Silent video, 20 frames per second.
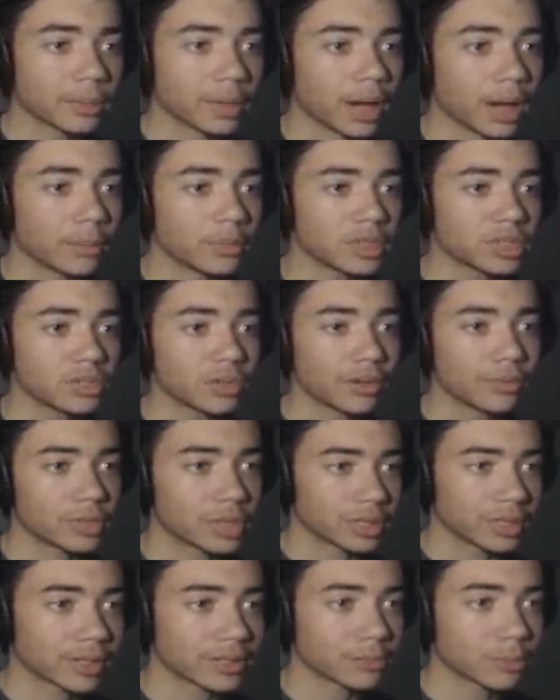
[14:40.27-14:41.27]
but I'm just sort of
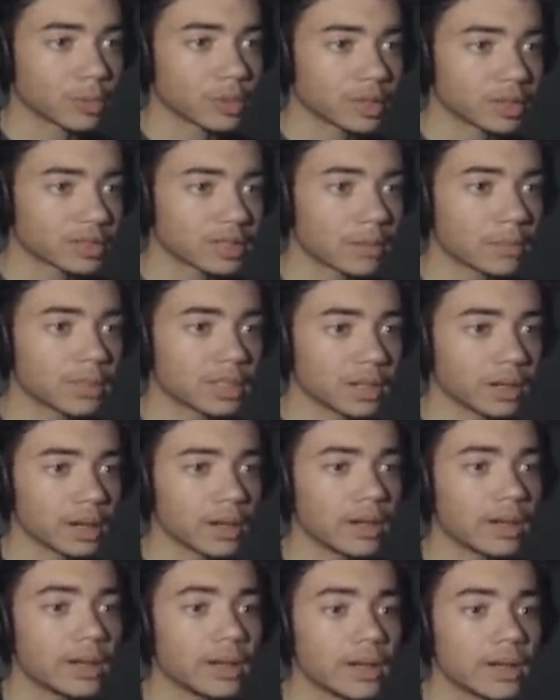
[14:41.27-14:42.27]
just exploring the
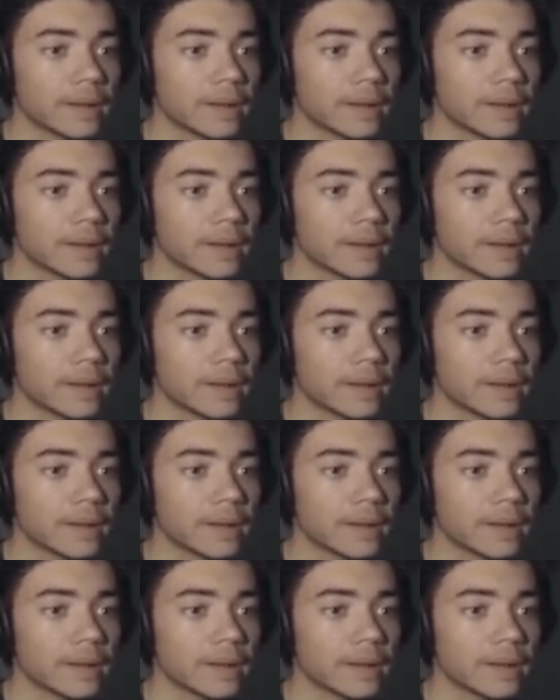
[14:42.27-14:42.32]
cemetery